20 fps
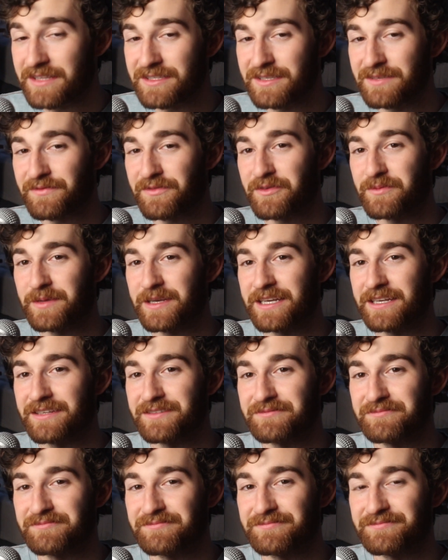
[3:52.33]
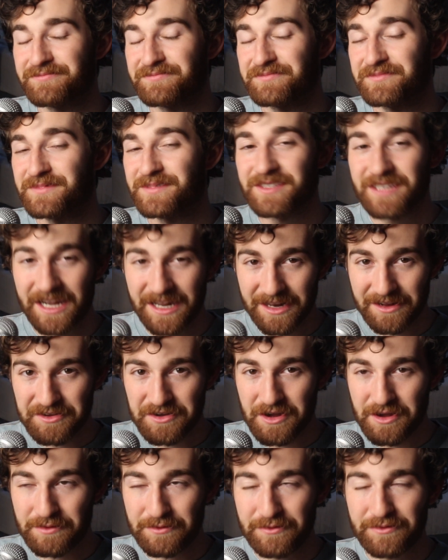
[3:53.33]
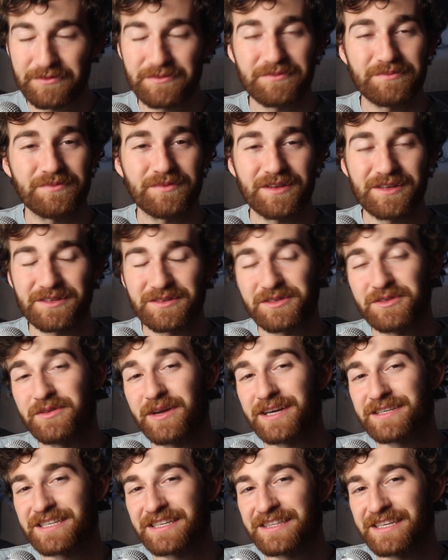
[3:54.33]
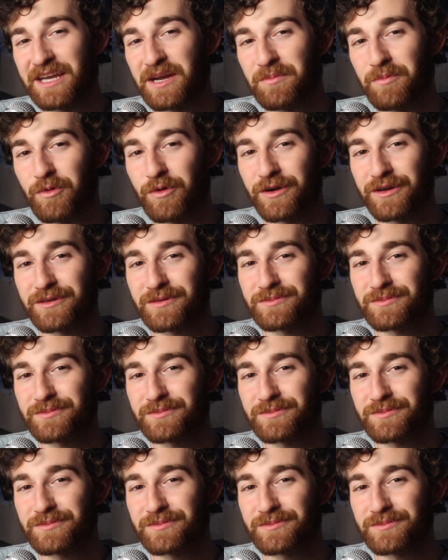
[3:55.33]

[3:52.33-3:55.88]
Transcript: that's it for me. Signing off. I'll see you guys at the airport.